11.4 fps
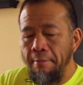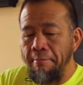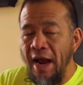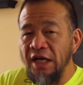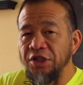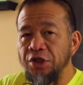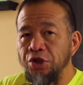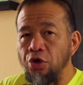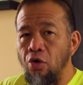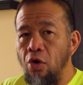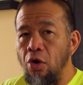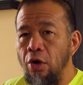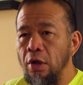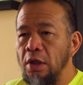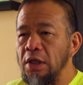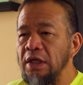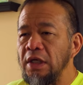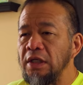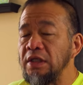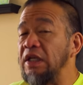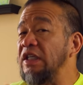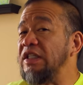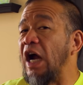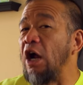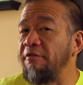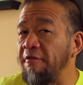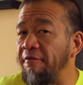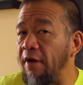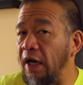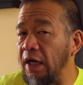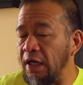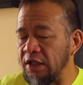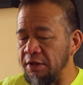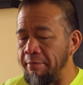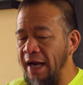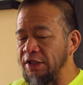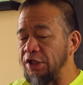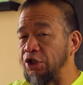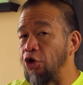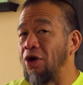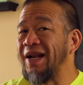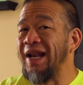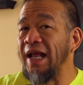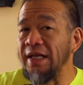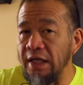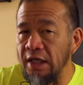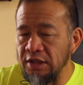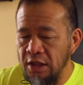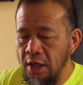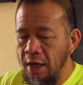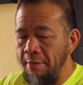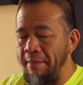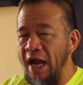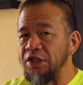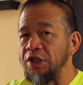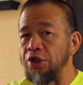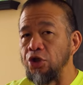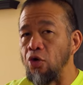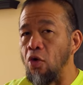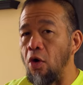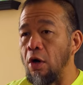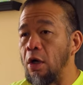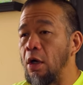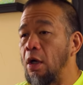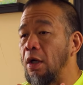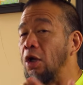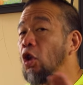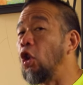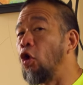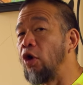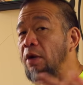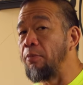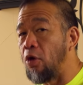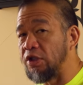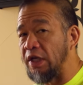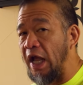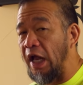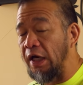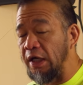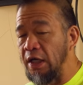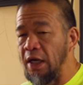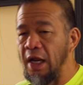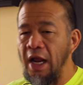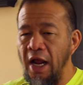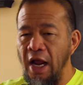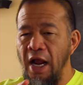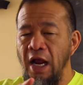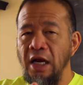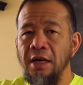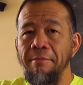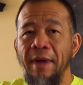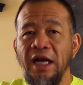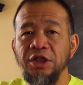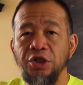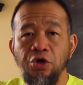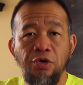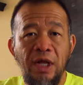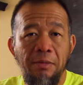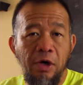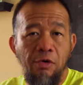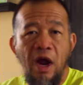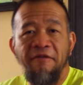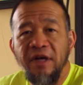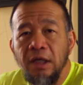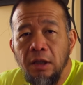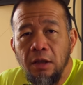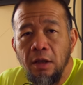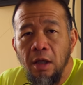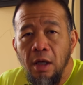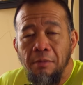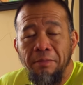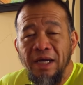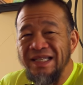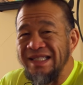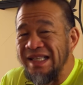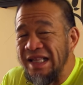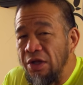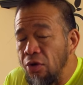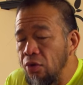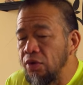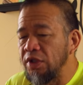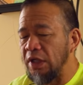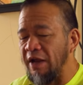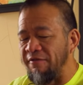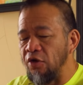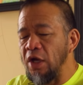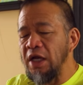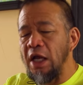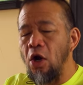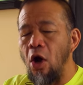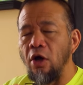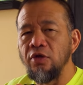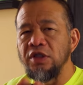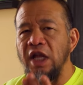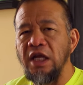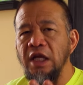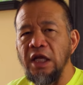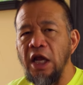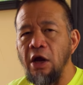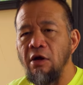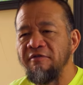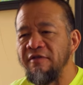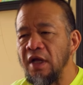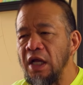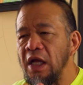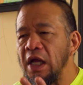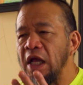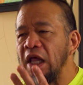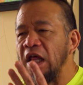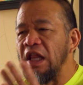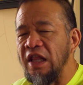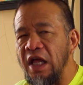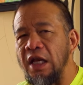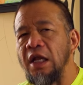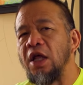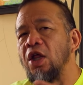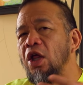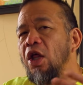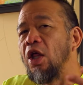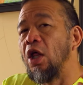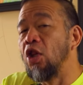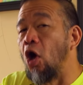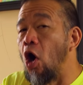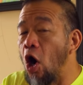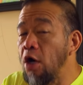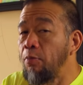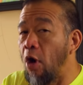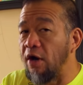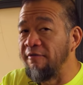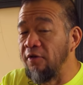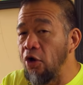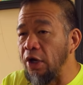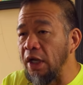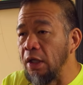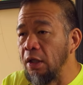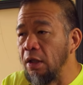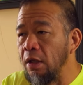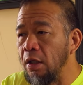matches your desire for friendliness, matches your cleanliness, matches your learning personality, and matches your demographic. Because those, if you can get all those taken care of, then the hard part of learning